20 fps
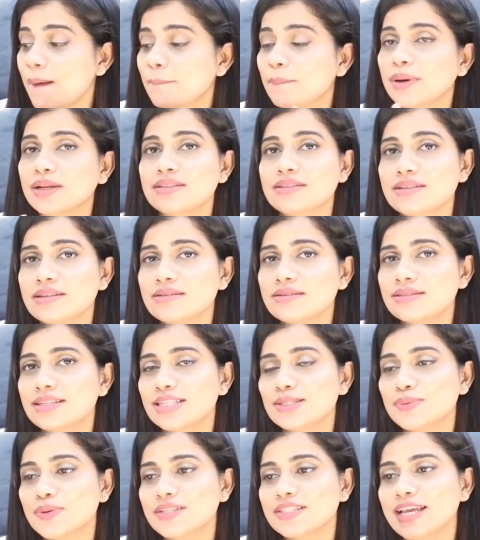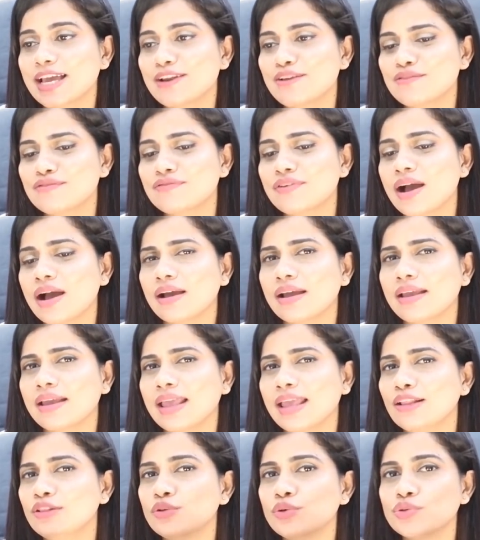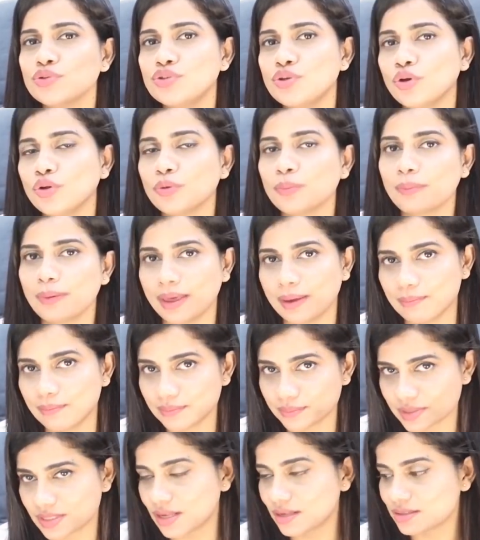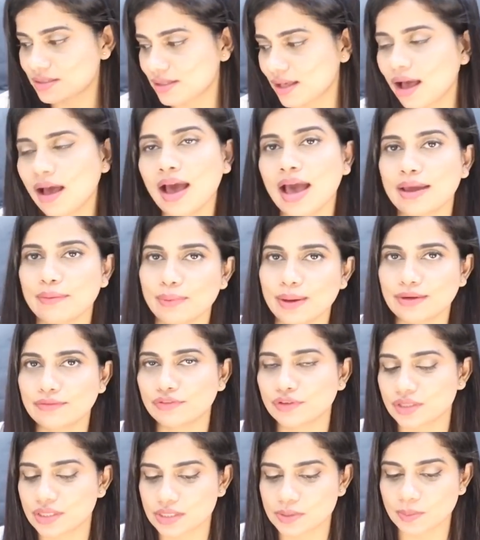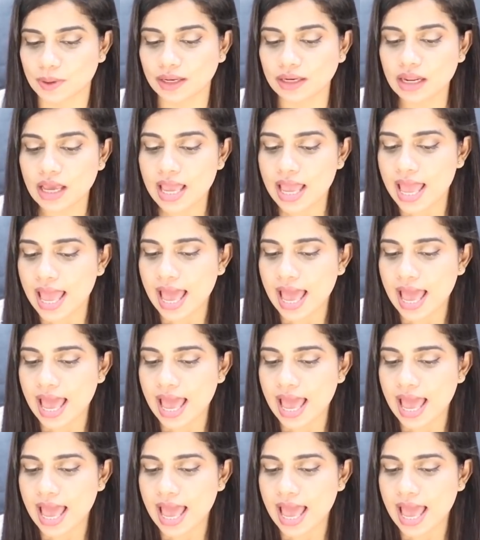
But since this was kind of 1-2 sau rupay sasta, I went for this one.